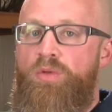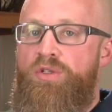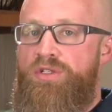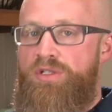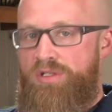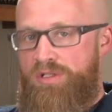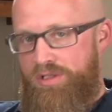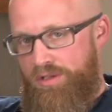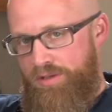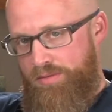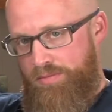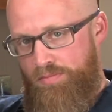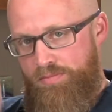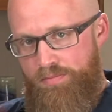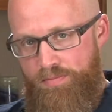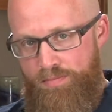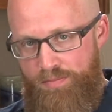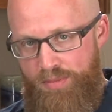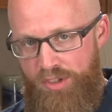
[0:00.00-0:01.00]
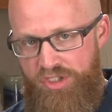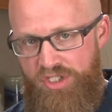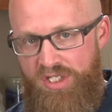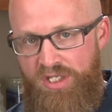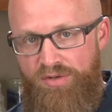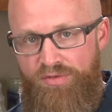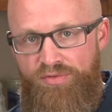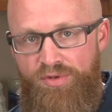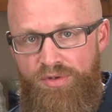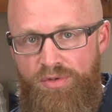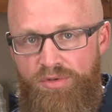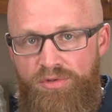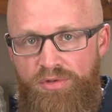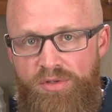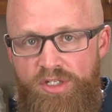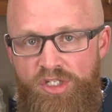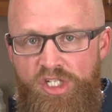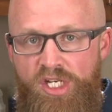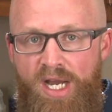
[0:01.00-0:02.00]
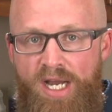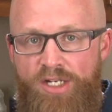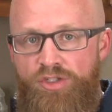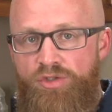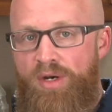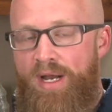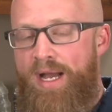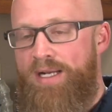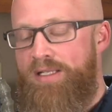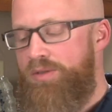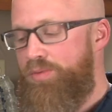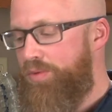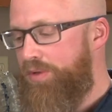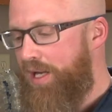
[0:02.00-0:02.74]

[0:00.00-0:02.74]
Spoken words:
which is the pushing of food through the GI tract.